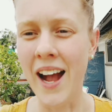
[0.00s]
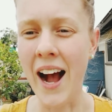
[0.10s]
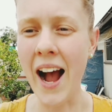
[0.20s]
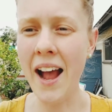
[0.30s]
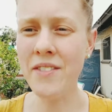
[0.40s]

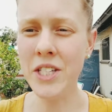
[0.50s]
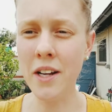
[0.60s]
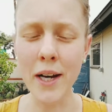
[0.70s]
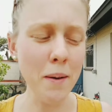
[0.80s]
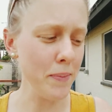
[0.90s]
I haven't
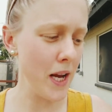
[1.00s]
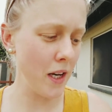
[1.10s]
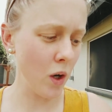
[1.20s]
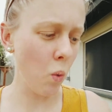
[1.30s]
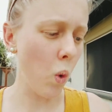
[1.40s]
done an update
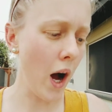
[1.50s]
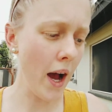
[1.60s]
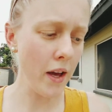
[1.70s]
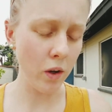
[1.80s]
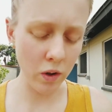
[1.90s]
in a
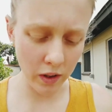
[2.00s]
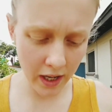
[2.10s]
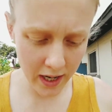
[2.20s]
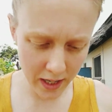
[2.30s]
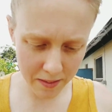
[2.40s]
while,
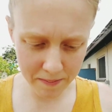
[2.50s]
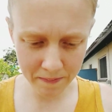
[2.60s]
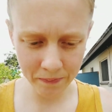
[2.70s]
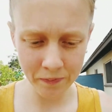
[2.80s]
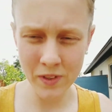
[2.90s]

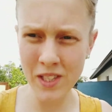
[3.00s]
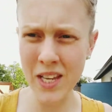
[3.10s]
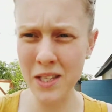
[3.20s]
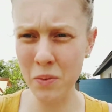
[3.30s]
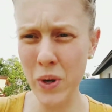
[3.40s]

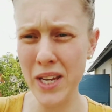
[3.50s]
since week